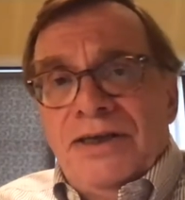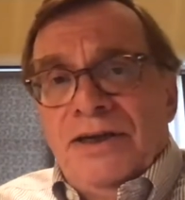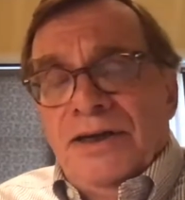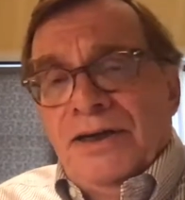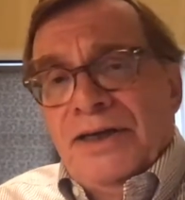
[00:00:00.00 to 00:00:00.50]

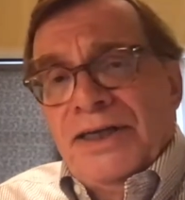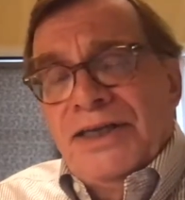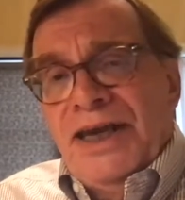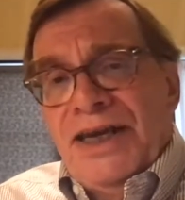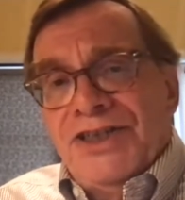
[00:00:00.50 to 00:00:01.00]

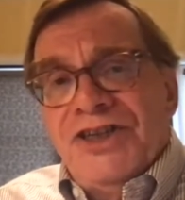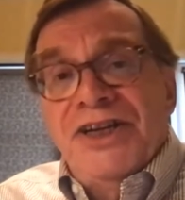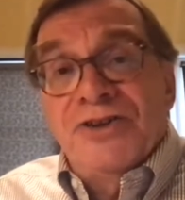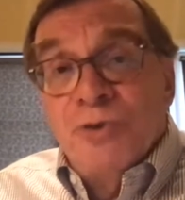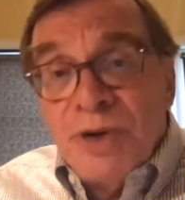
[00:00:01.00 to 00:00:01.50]
engaged in
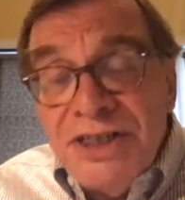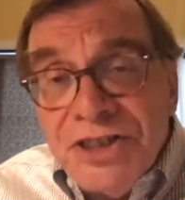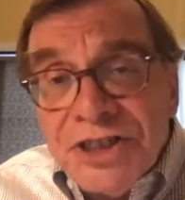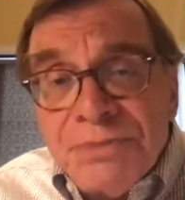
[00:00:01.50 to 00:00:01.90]
egregious